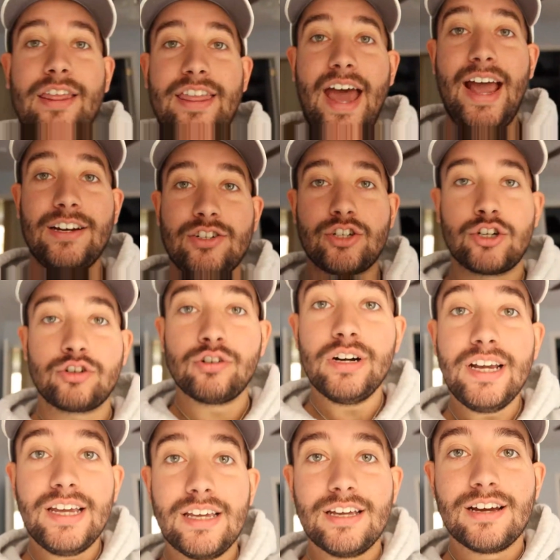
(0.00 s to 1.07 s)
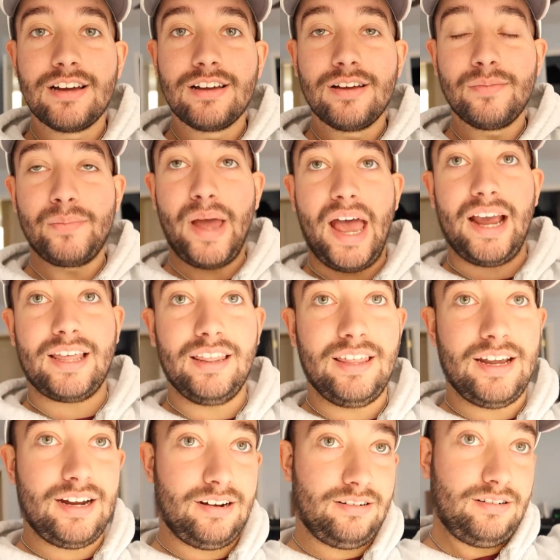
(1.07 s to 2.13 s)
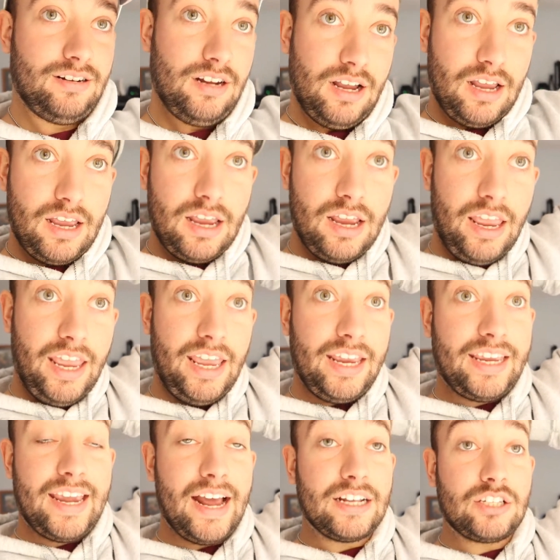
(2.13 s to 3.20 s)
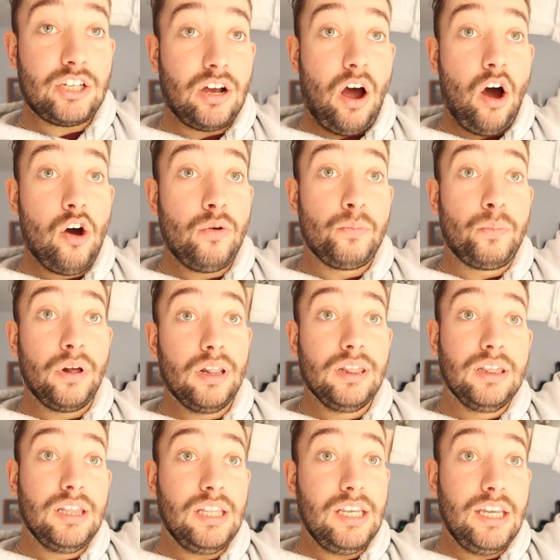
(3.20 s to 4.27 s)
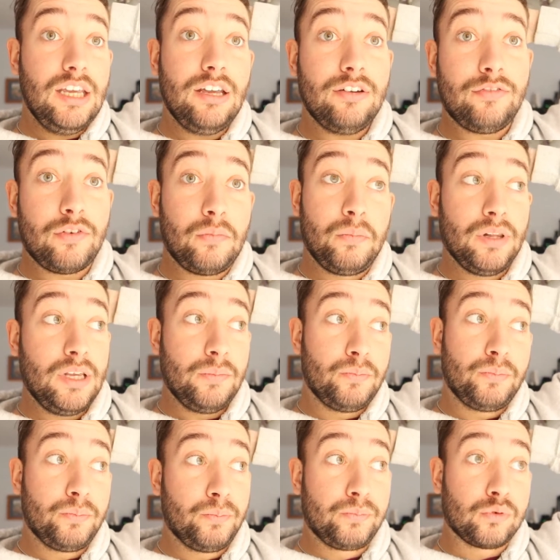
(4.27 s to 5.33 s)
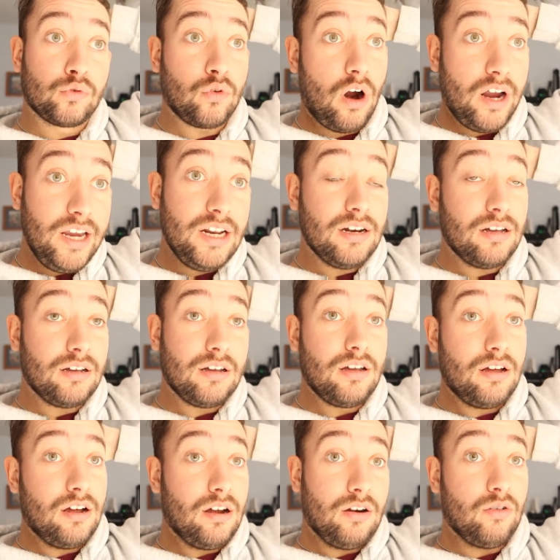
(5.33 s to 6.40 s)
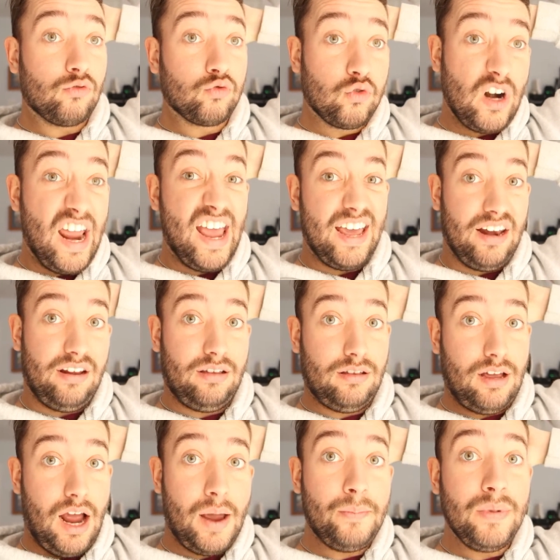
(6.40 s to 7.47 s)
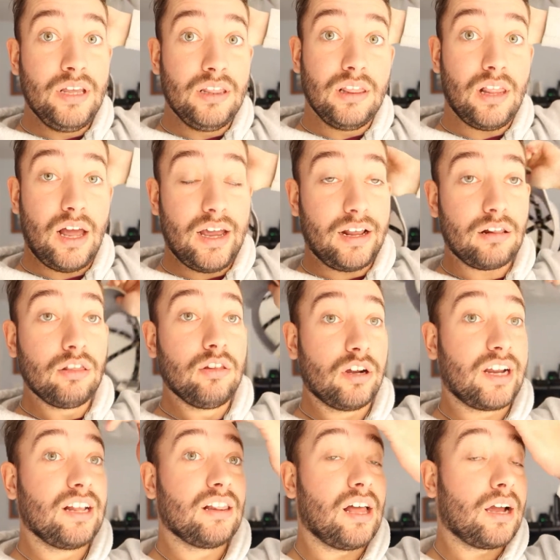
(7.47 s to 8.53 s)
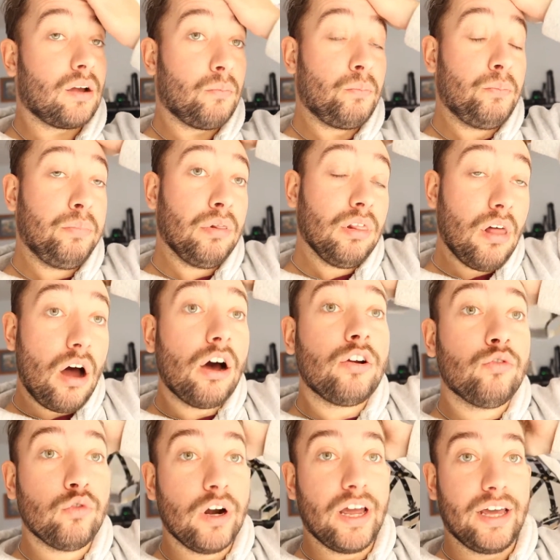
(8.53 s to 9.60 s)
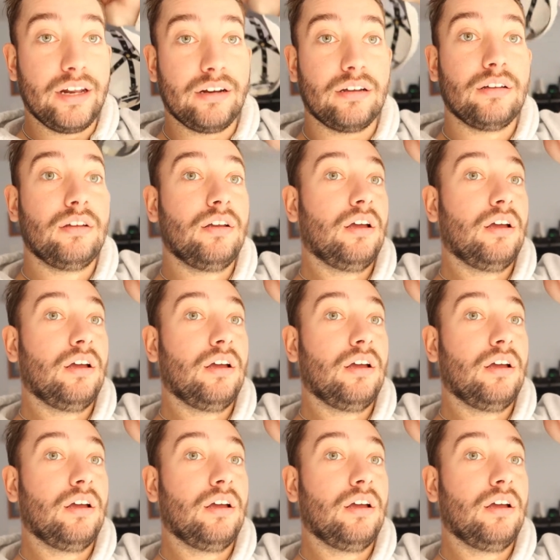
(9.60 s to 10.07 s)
That tree back there, it gets unbelievably bright red. I mean, like, looking like blood red.